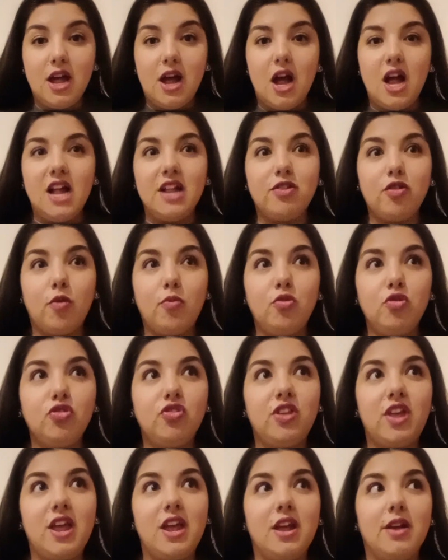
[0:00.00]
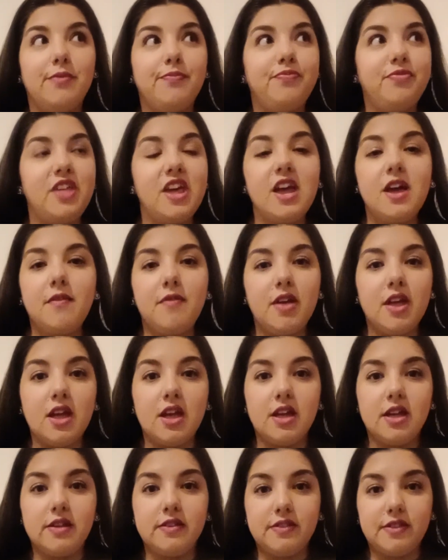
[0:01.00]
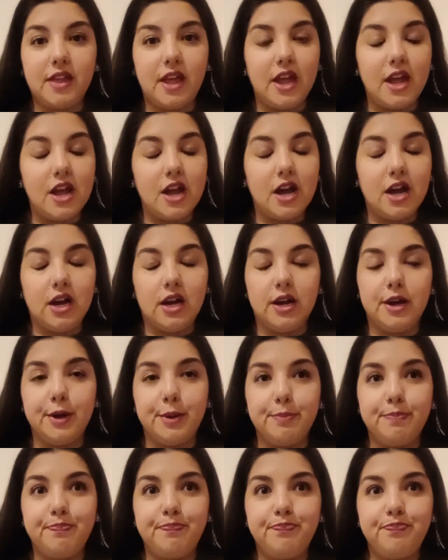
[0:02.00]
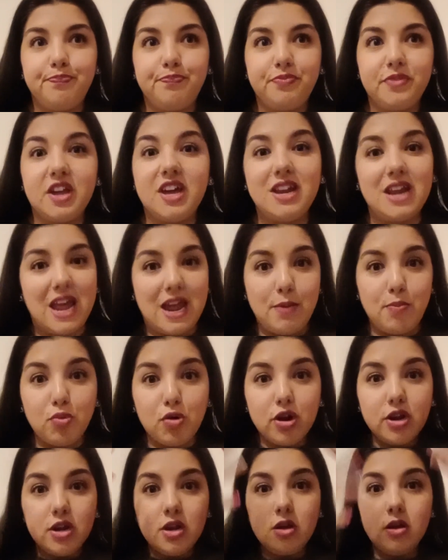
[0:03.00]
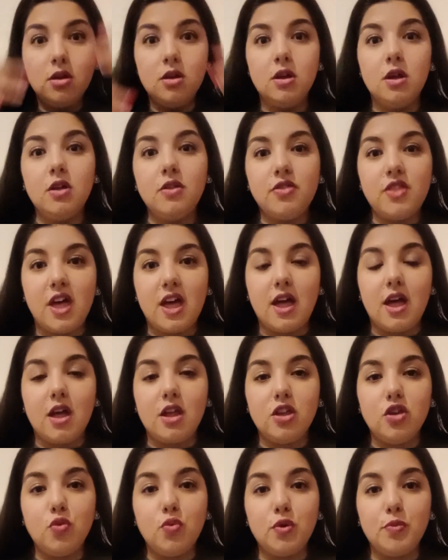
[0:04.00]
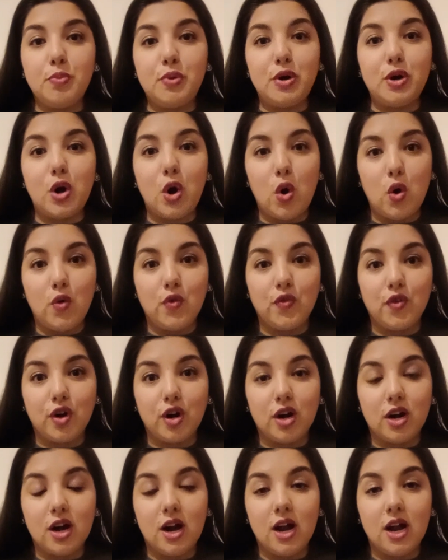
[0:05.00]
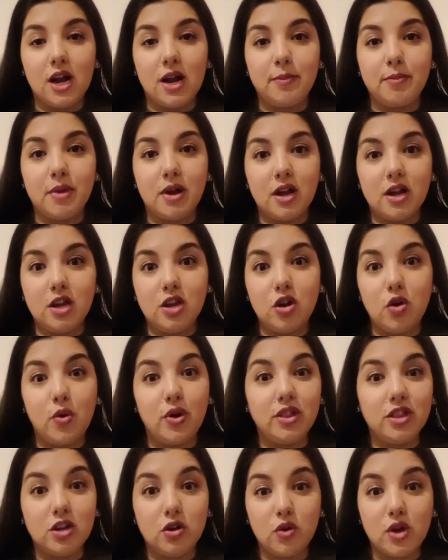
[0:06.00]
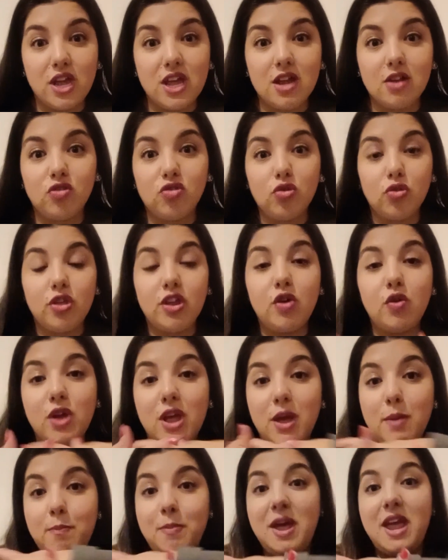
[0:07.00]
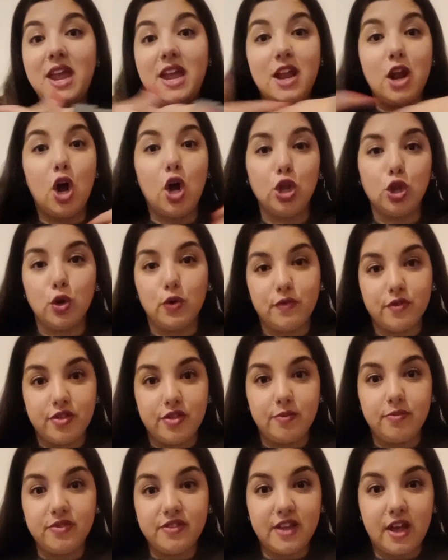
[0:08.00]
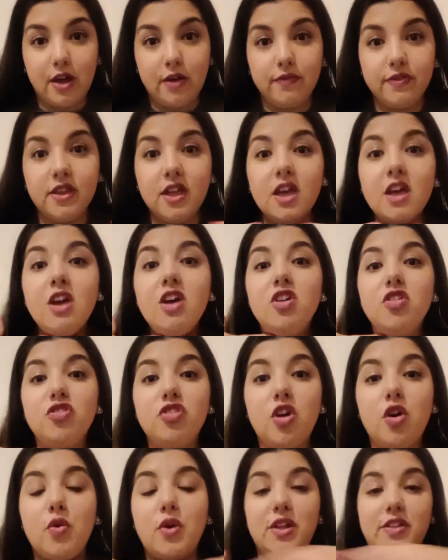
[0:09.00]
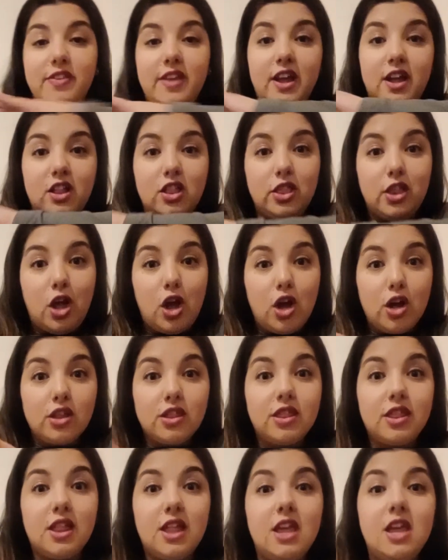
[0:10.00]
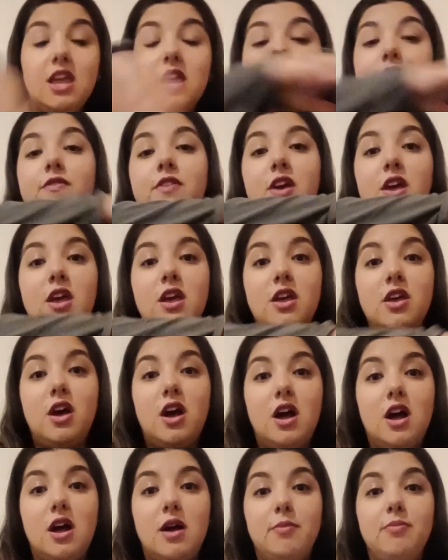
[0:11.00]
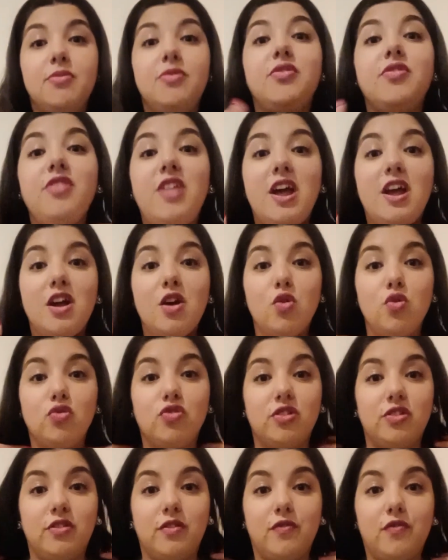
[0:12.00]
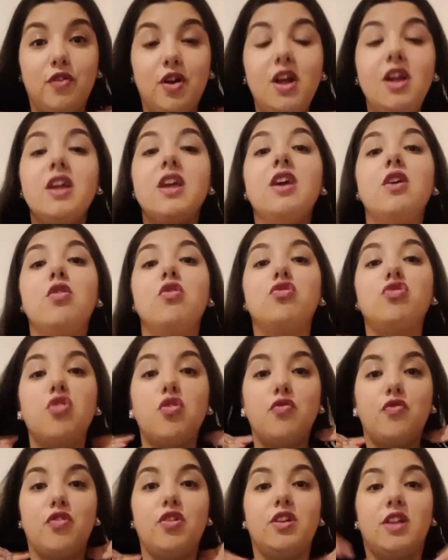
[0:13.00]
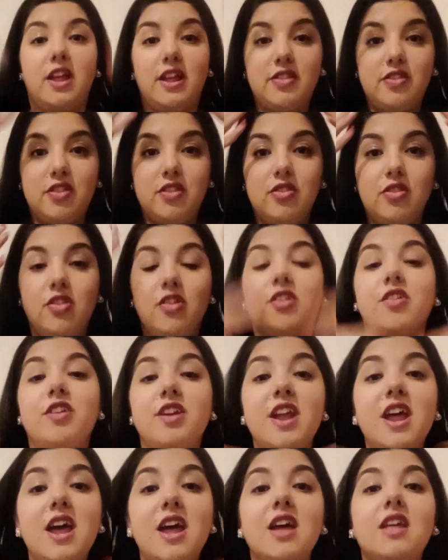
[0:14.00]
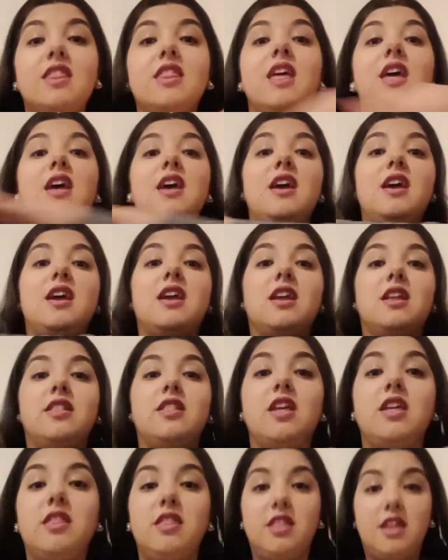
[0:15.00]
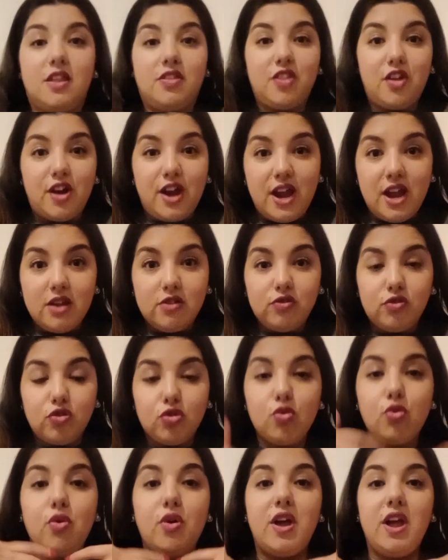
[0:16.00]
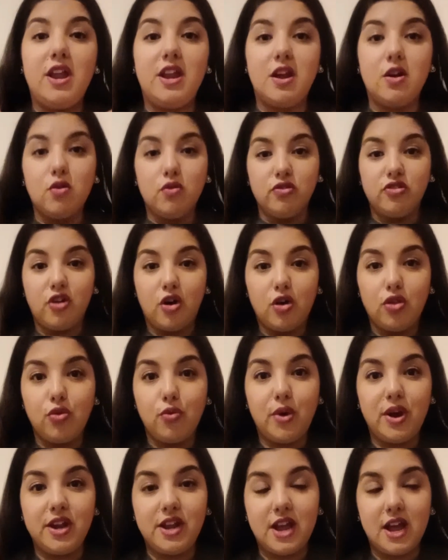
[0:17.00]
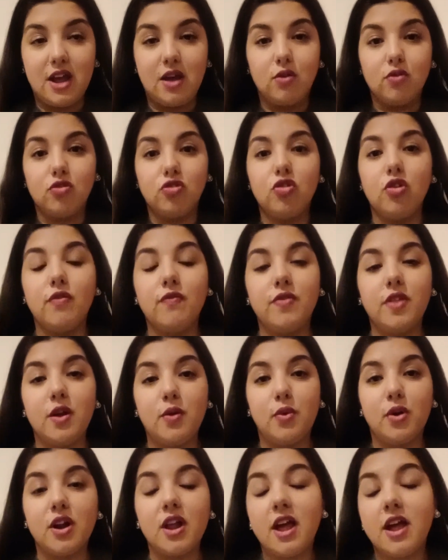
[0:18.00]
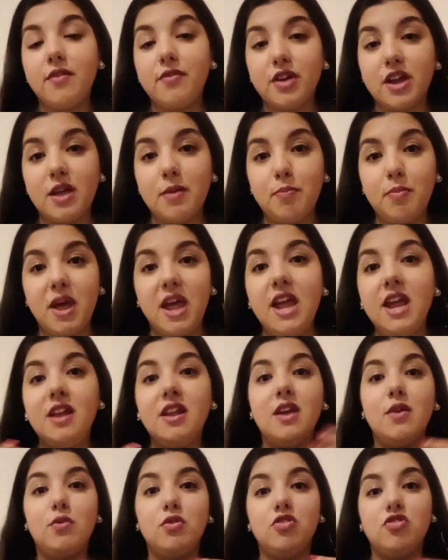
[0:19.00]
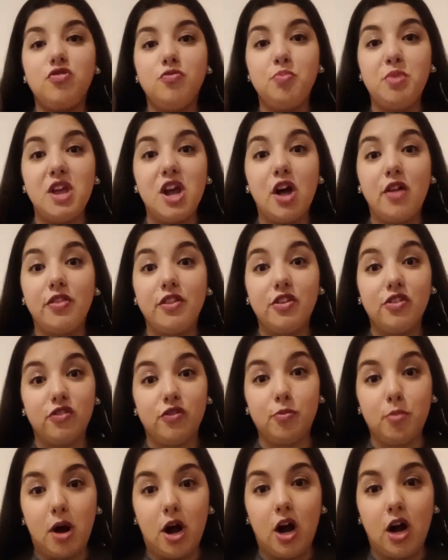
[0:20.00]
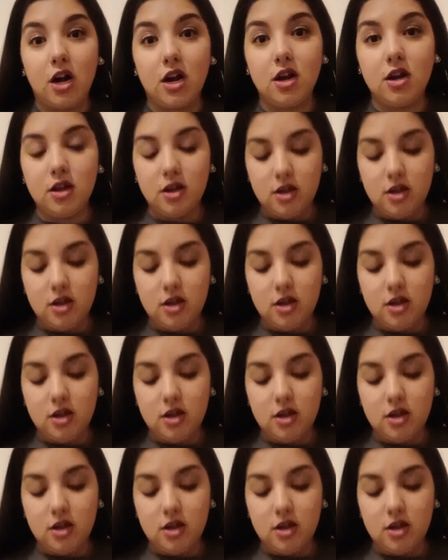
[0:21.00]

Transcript: it's almost like, think of it as like an apron that you would put over, you know, a little kid so they don't get paint all over themselves. So it's like a long sleeve that goes in the front. It goes over like their necks, and they stick their hands through it, and it goes all the way down. So if they were to ever get paint, it would be on the smock.